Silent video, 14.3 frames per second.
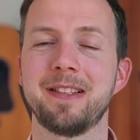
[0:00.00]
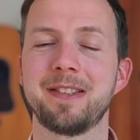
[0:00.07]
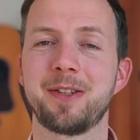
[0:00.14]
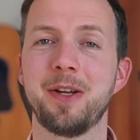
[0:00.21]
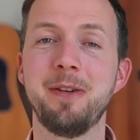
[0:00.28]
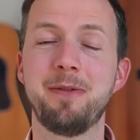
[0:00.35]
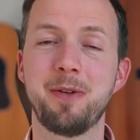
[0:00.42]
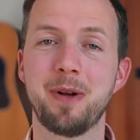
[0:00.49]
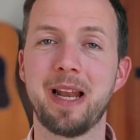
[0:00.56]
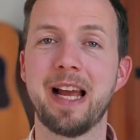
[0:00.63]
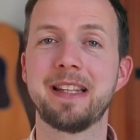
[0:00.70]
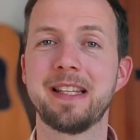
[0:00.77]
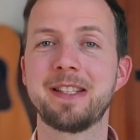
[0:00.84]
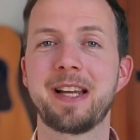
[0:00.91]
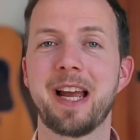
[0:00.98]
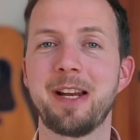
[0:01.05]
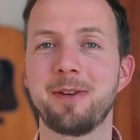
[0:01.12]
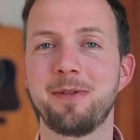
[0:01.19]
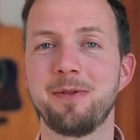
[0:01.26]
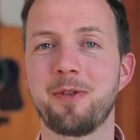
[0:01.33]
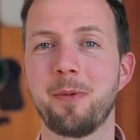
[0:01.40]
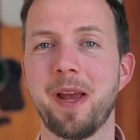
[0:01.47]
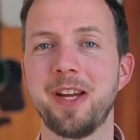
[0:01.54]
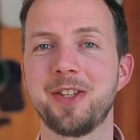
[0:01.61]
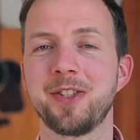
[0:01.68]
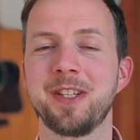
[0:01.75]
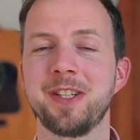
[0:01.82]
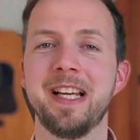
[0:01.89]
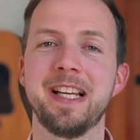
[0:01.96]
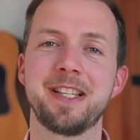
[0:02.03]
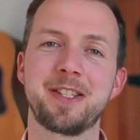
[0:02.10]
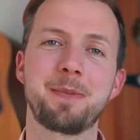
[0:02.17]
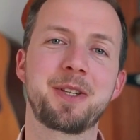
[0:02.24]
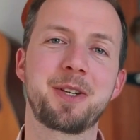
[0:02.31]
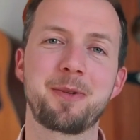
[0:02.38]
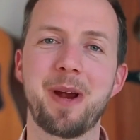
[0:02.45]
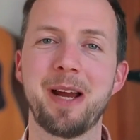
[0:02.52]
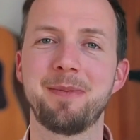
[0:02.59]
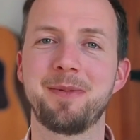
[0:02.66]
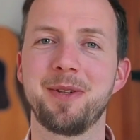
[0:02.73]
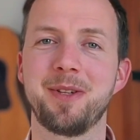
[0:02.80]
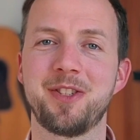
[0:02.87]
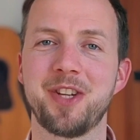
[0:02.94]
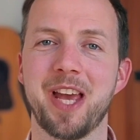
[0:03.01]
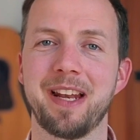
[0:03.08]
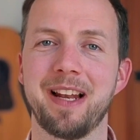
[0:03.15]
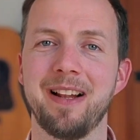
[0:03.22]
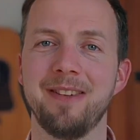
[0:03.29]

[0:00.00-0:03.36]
So if you like this kind of information, subscribe to the channel.